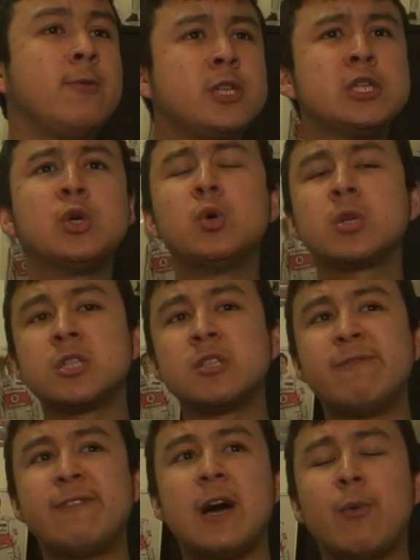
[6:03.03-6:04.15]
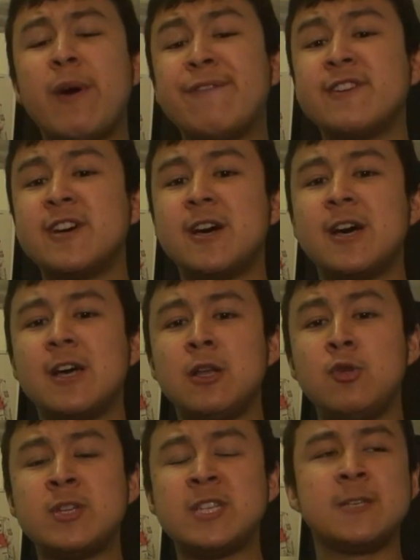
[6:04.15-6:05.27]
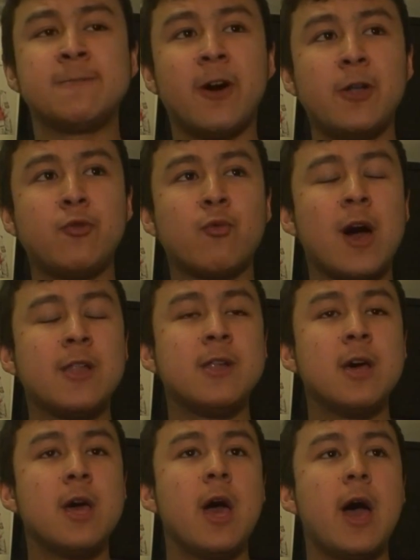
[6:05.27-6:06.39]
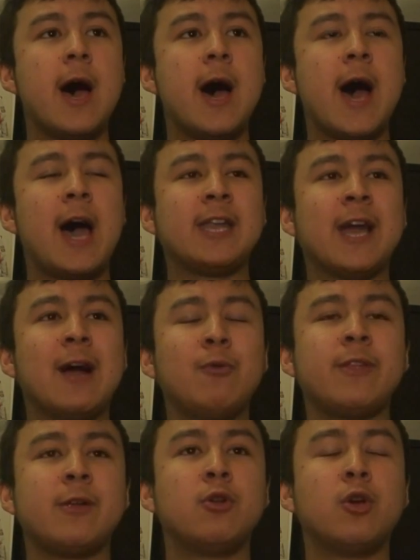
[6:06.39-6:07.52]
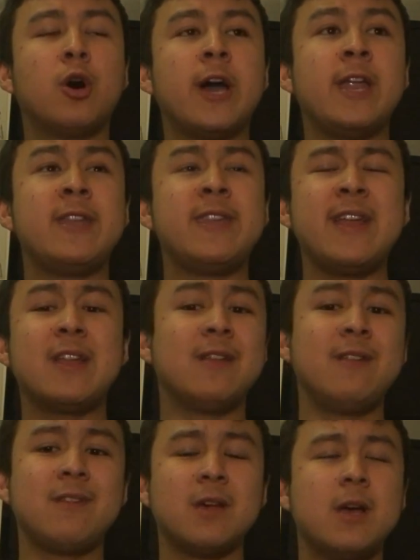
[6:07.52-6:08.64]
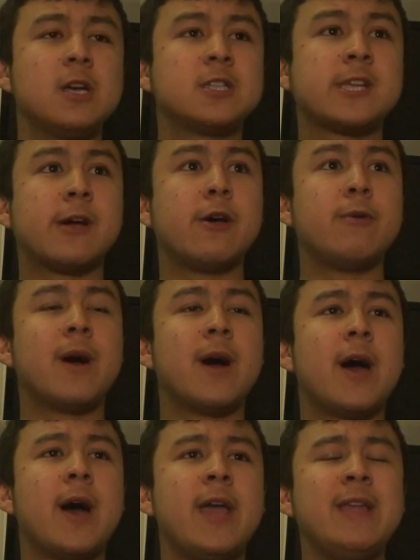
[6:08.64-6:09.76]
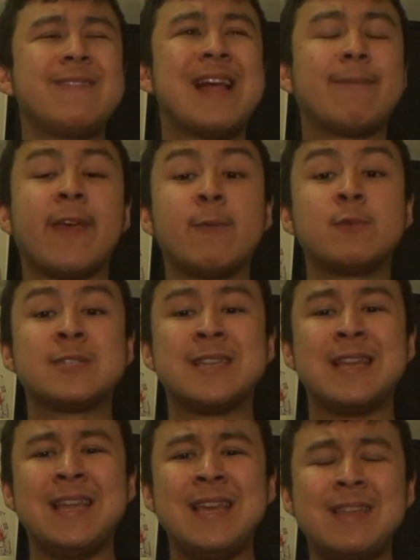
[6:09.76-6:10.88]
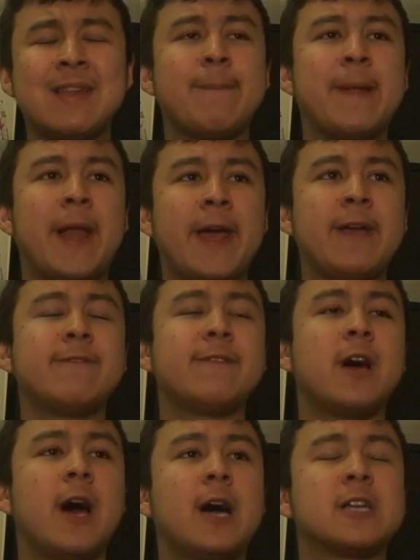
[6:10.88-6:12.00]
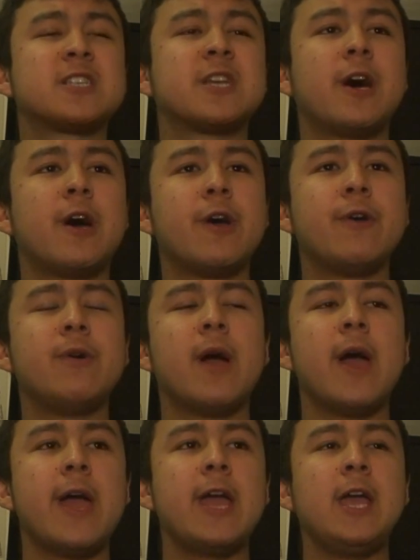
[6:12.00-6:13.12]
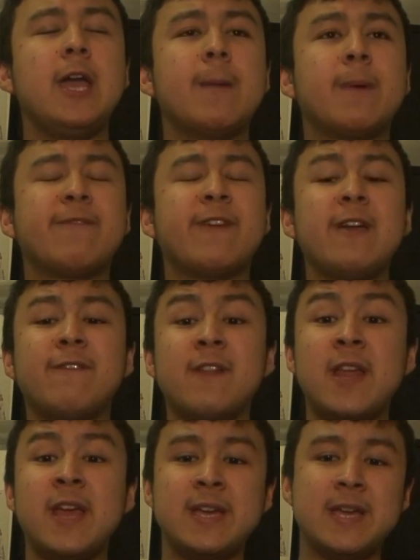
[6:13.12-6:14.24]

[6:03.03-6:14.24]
was talks of whether Lewis's final run had counted or not, and it didn't. So his lap time was deleted, I believe. But thankfully